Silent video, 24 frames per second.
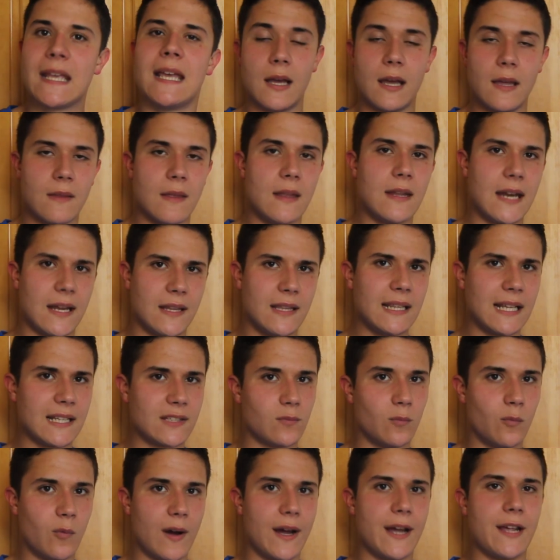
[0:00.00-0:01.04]
And I think that's
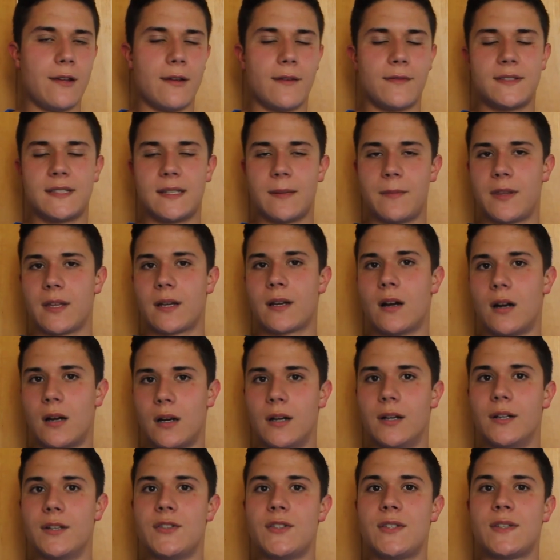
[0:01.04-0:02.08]
why you have some of the
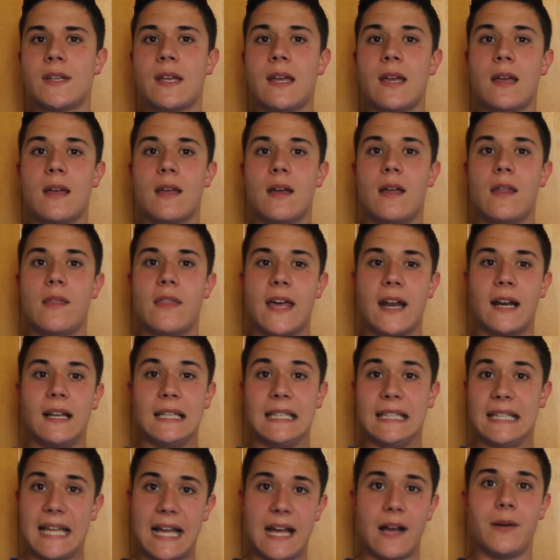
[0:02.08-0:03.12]
cards that
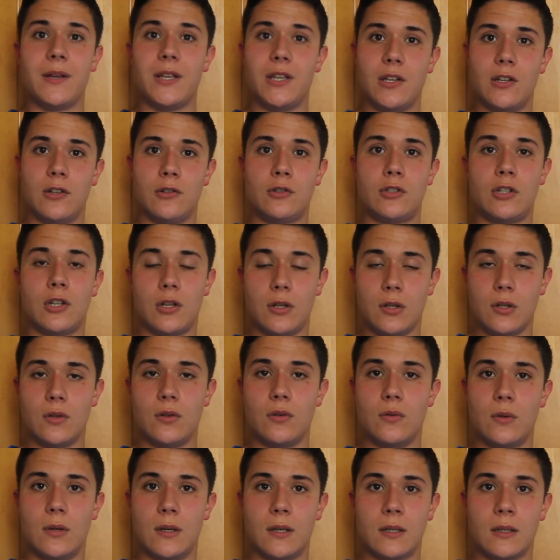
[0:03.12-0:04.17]
allow you
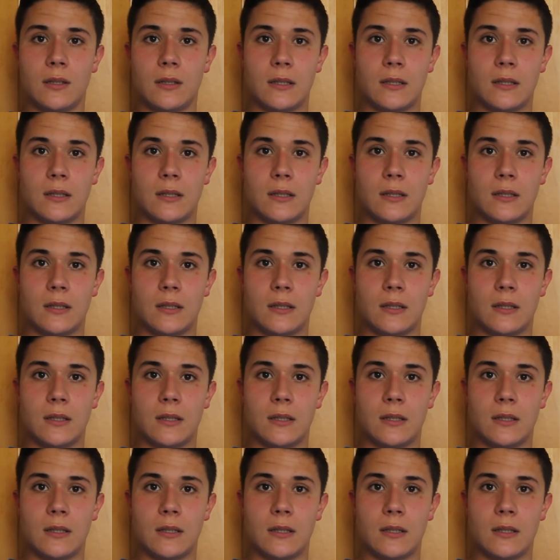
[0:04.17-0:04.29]
to